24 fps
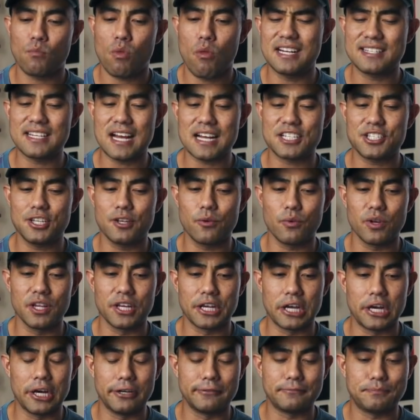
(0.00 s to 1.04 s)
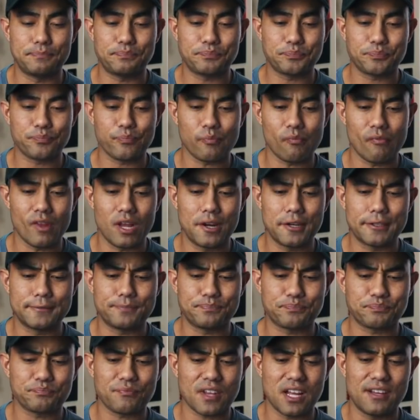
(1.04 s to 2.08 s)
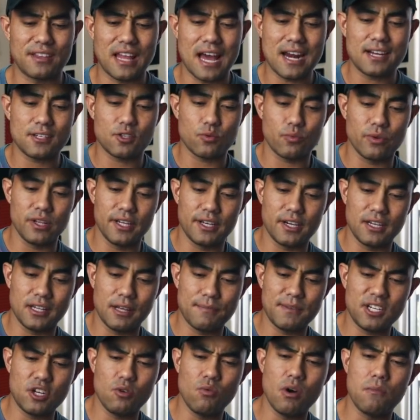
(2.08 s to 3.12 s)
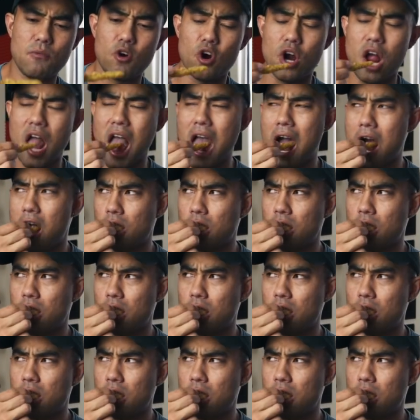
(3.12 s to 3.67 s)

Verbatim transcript: It's actually really good. That is really good. Let me do one more.